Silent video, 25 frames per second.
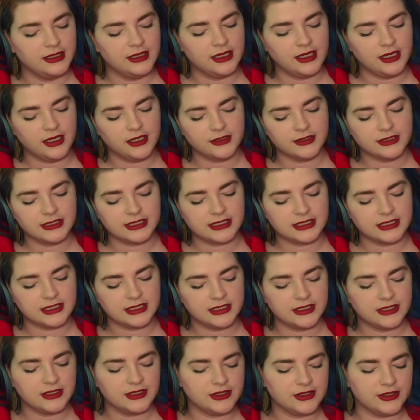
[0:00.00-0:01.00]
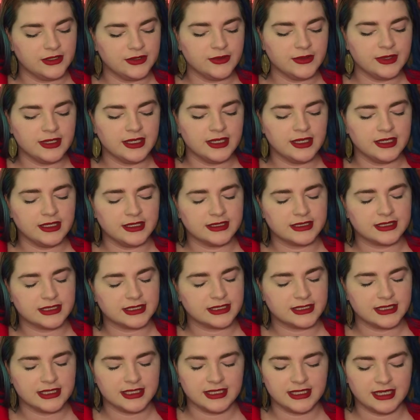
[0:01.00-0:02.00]
how still we
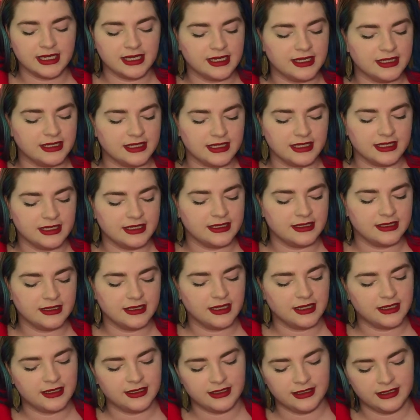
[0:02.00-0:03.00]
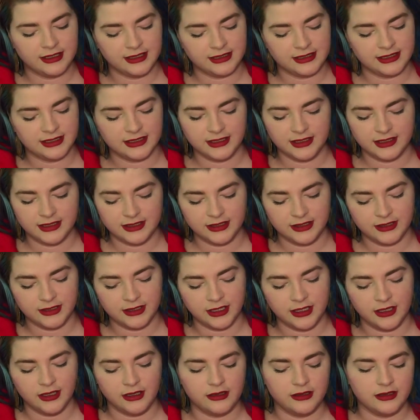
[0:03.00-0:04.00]
see thee lie.
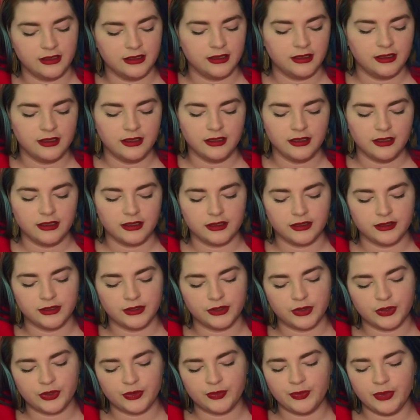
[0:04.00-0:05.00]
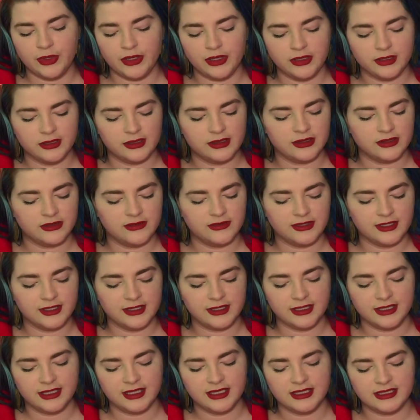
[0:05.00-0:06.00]
Above
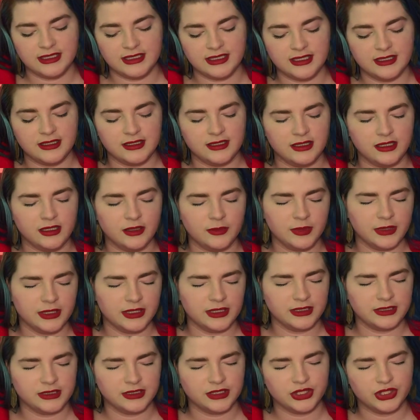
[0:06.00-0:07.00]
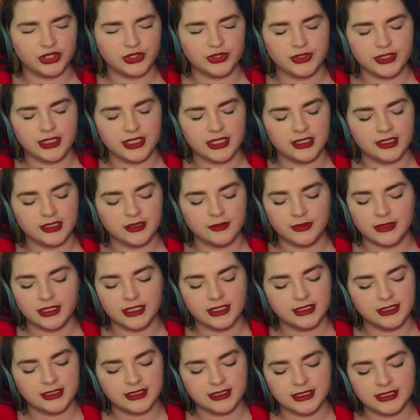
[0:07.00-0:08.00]
thy deep and
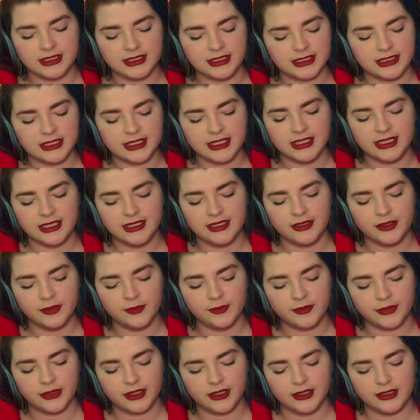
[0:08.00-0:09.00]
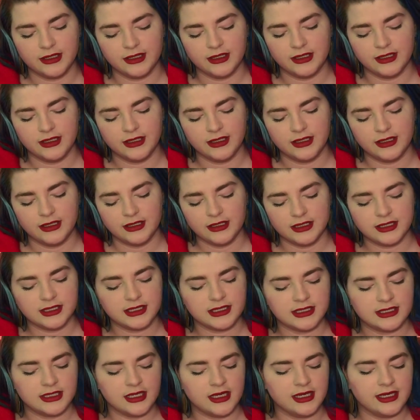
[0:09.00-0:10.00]
dreamless sleep, the
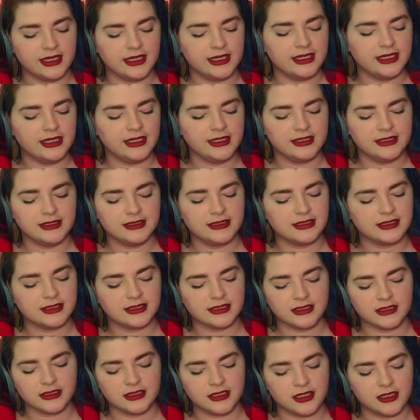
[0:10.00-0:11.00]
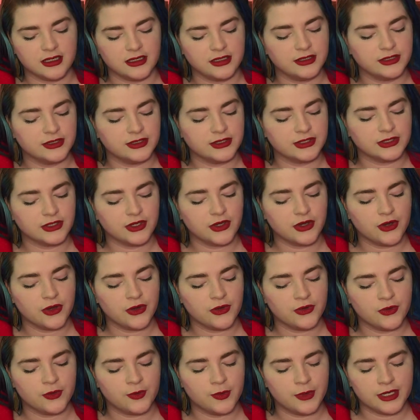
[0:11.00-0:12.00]
silent stars
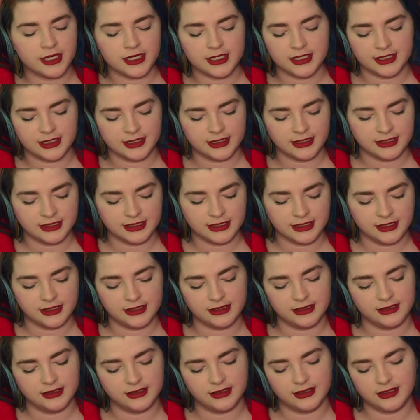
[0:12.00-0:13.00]
go by,